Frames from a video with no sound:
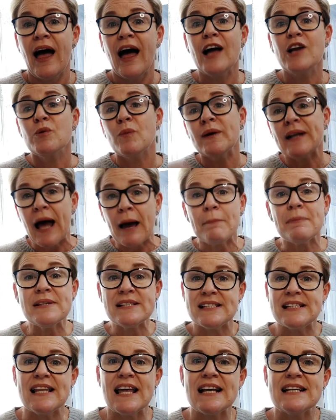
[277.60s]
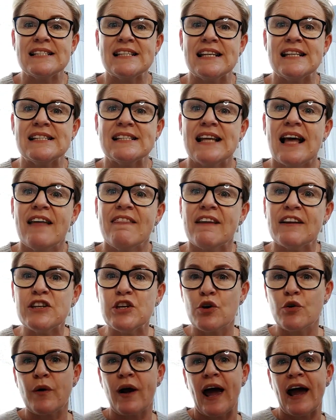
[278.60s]
And what happens next is that
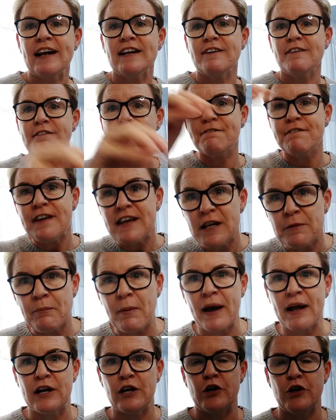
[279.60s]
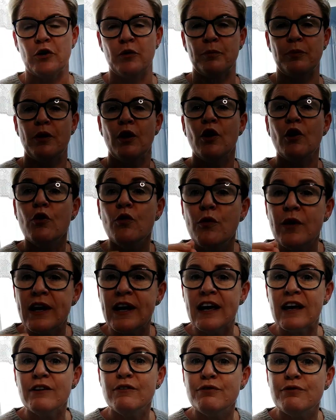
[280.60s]
you create a feedback loop
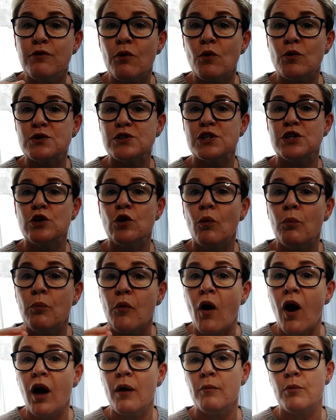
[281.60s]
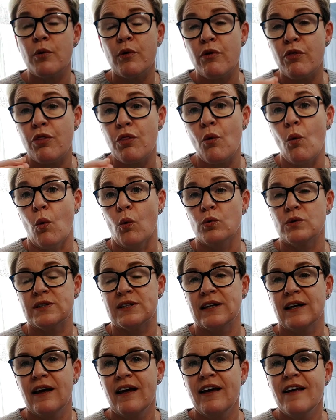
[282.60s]
reinforcing your primary thought
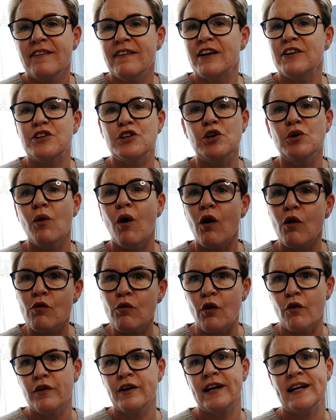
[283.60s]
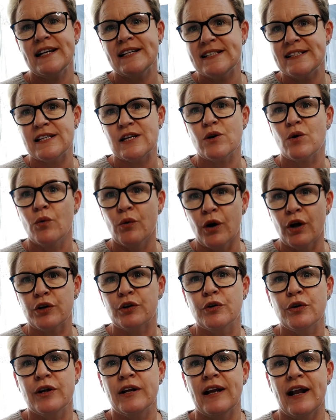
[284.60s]
that you are chronically sick or not
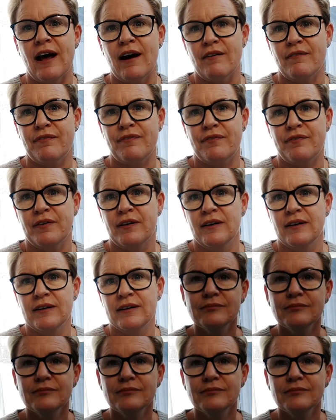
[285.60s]
good enough.